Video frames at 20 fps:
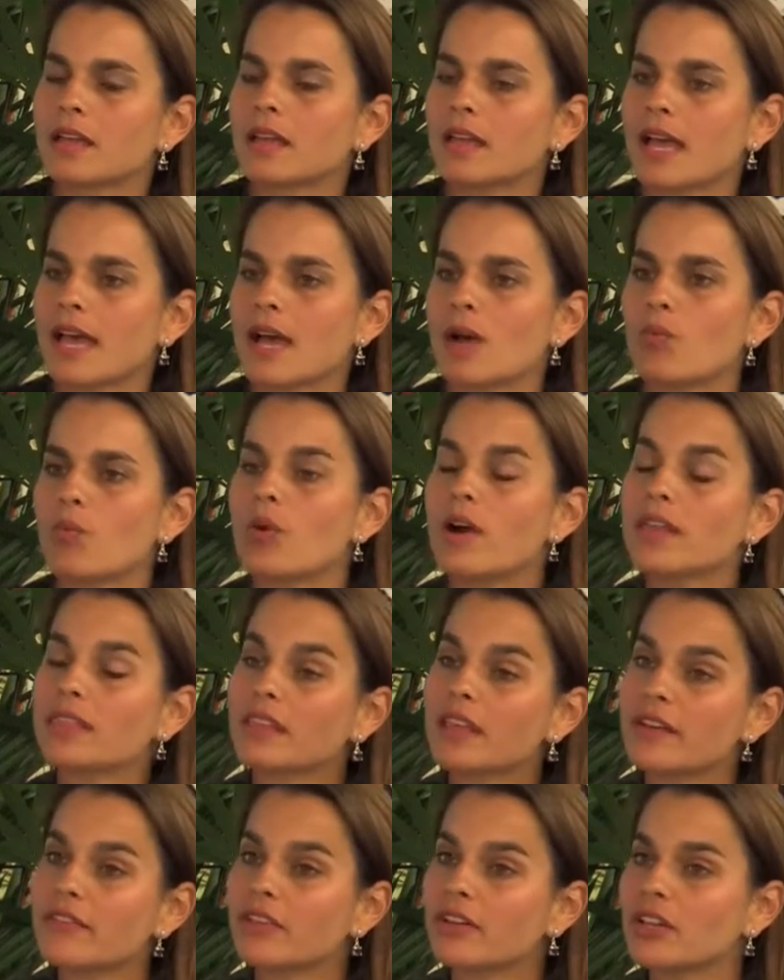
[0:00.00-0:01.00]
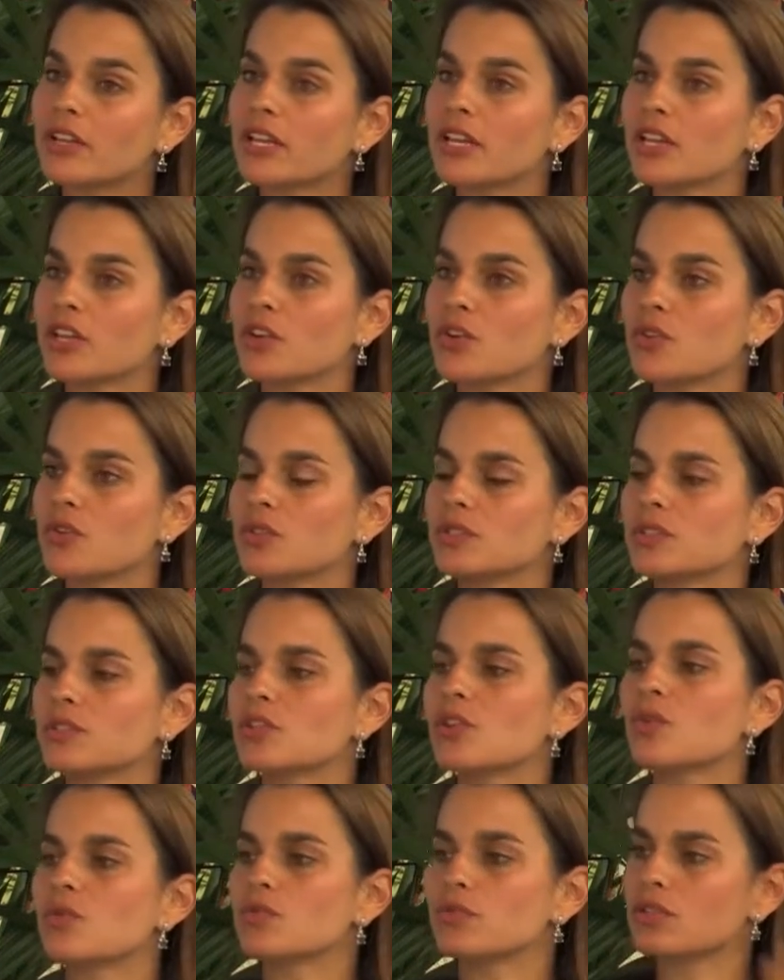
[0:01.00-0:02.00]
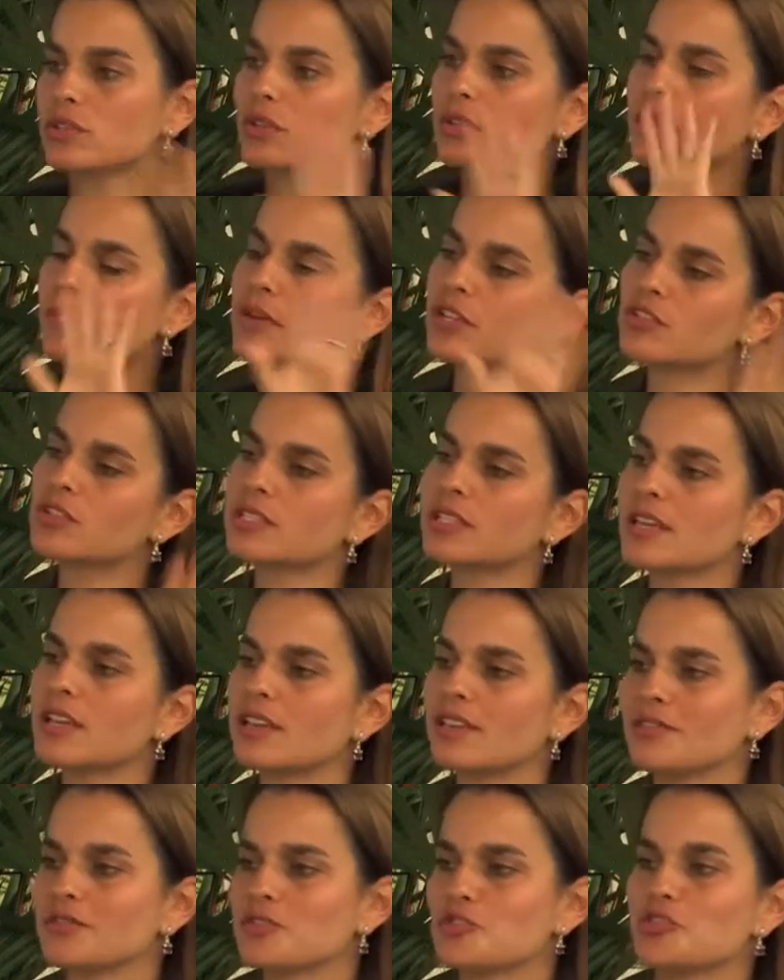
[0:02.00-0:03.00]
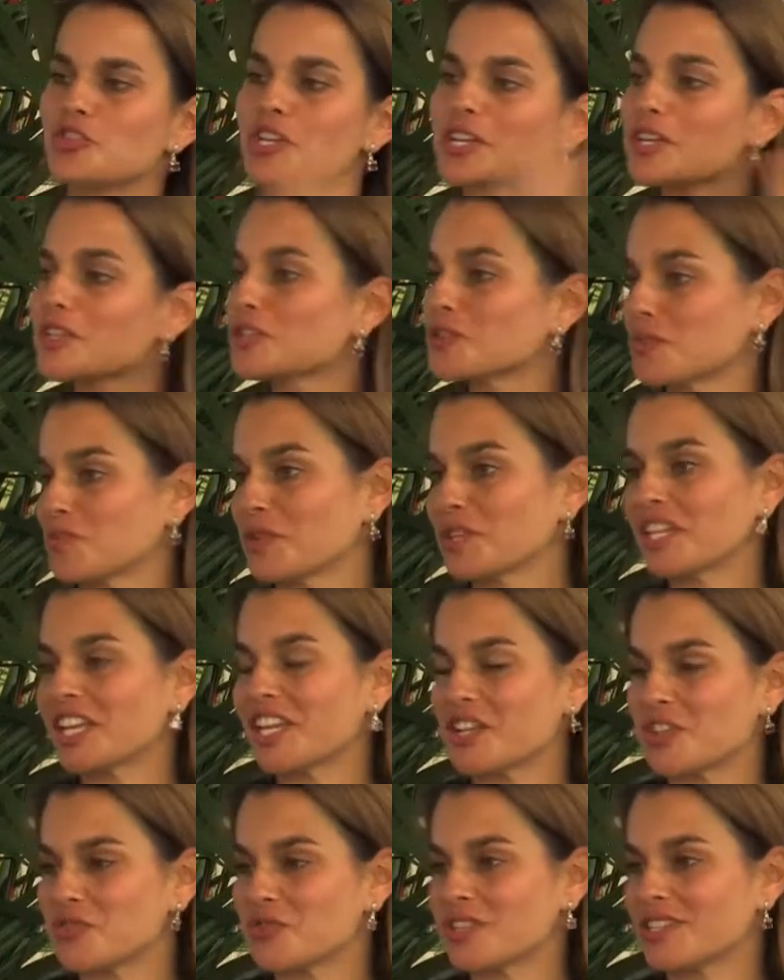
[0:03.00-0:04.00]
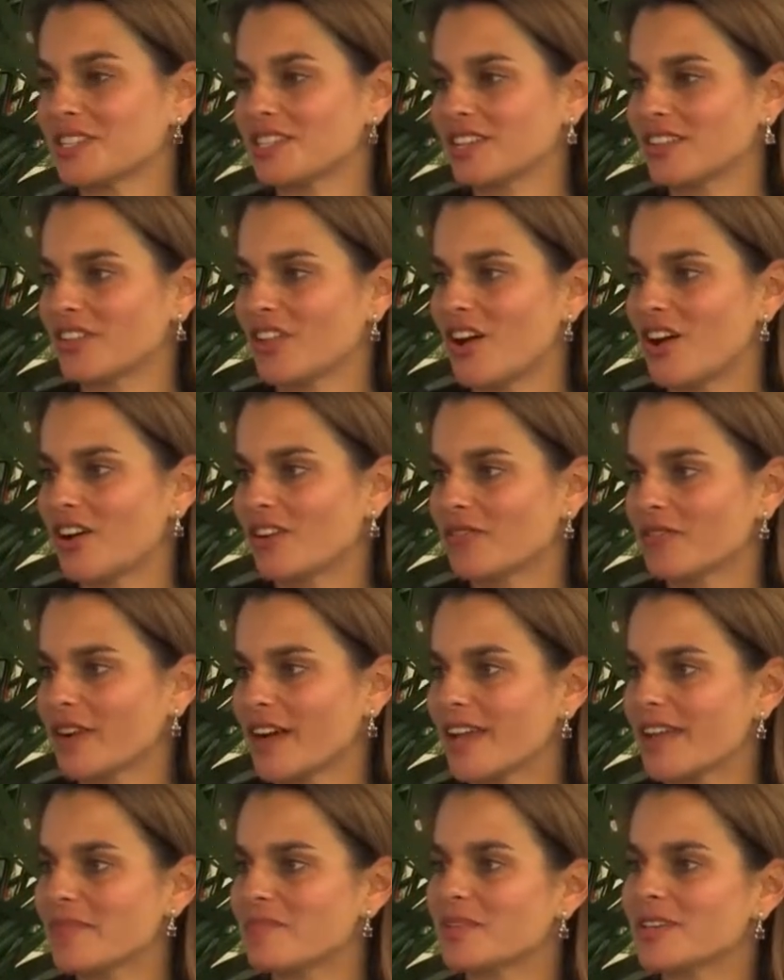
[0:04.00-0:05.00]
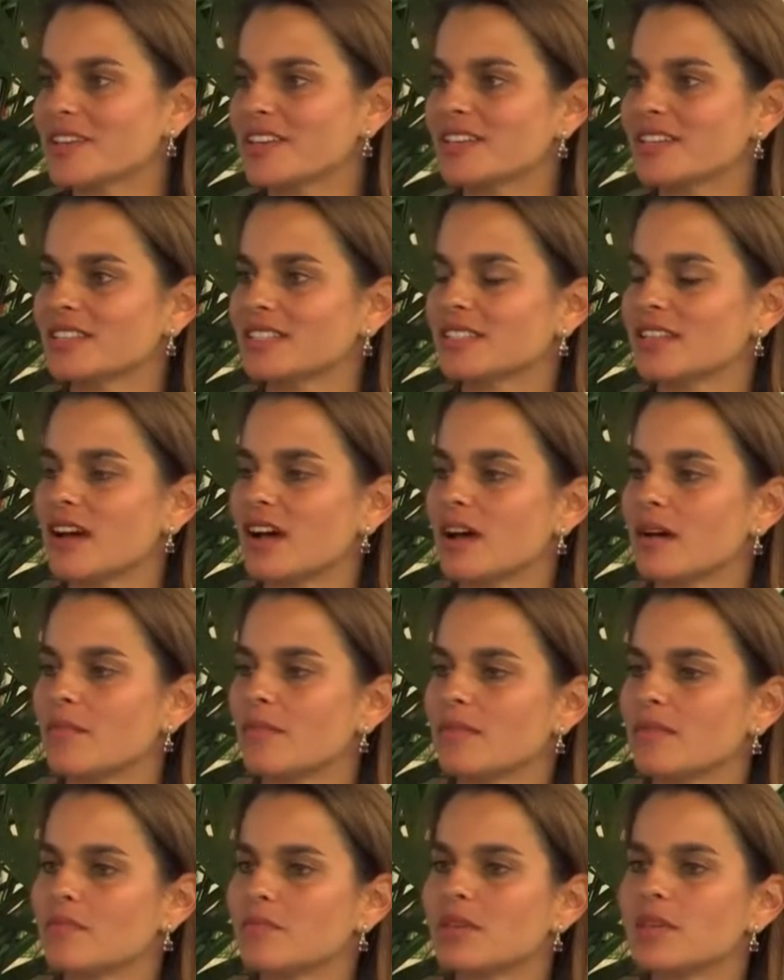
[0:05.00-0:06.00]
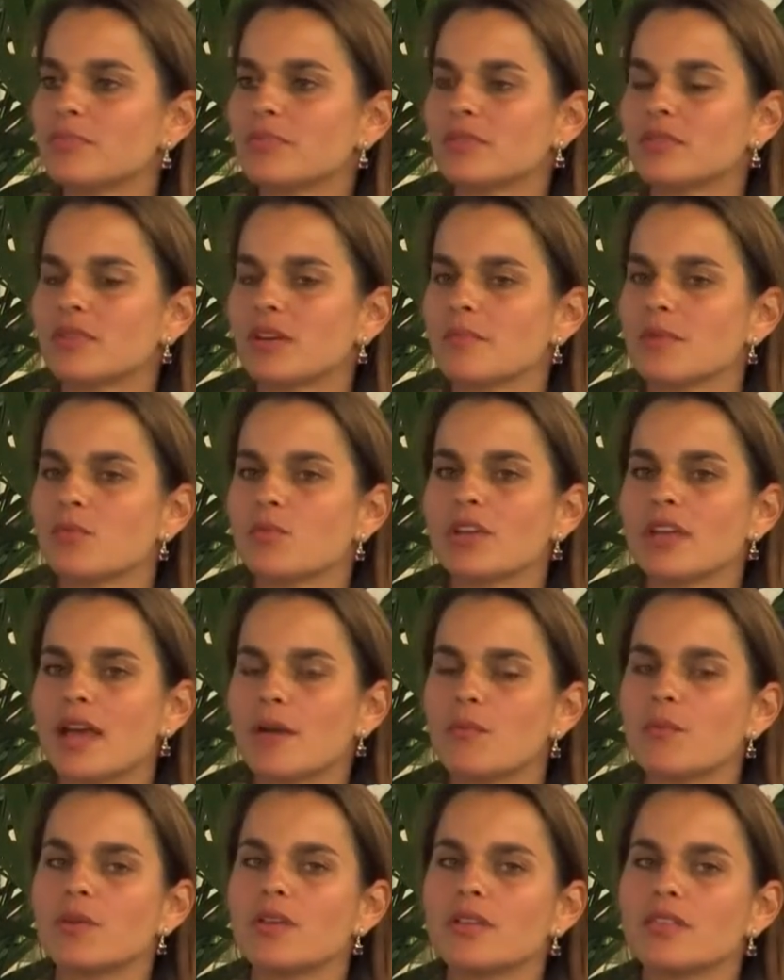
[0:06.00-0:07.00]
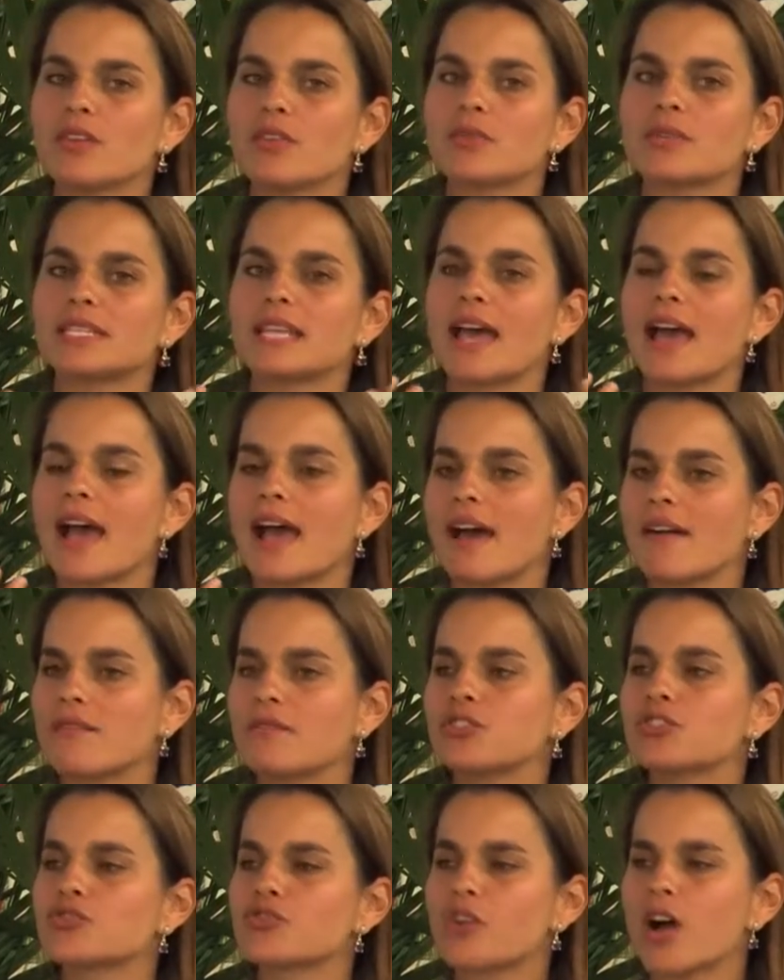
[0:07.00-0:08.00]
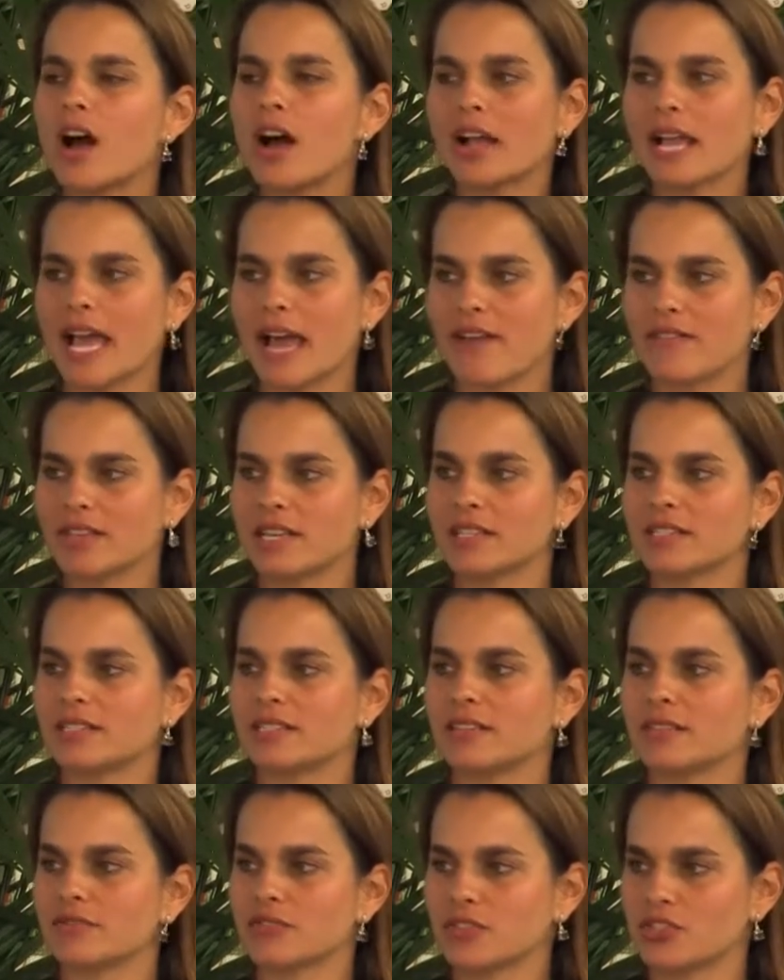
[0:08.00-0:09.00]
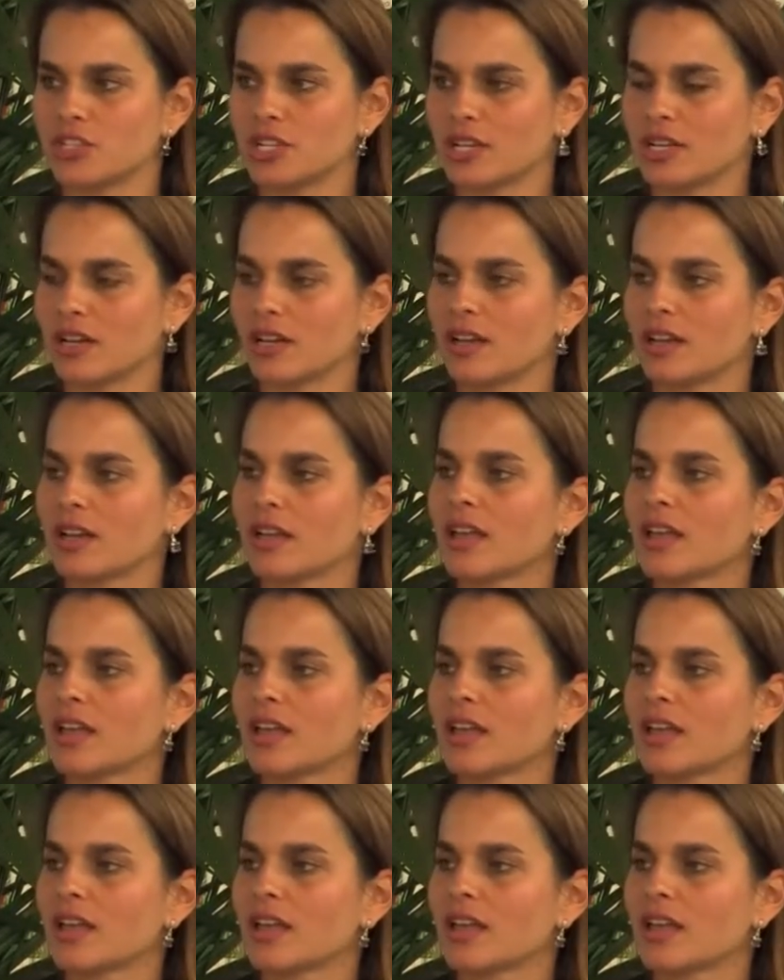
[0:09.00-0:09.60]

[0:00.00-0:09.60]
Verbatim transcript: at one level it goes so so let me just say GINA is a really interesting law right because um, people i mean we, we there was strong advocacy for gina